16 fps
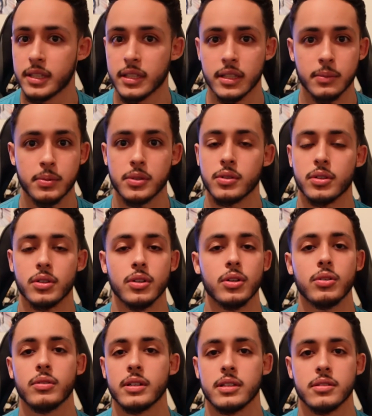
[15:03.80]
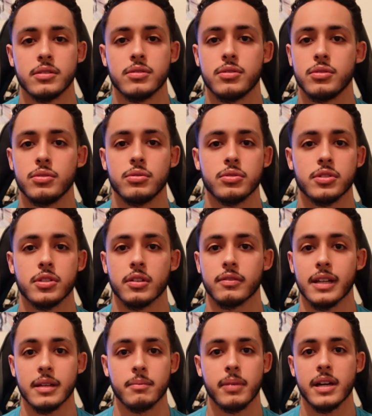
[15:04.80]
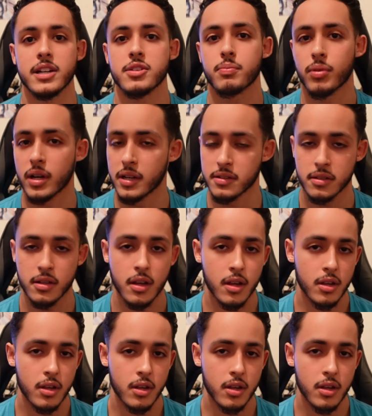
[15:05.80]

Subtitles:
dips, you can always do stuff like bench press,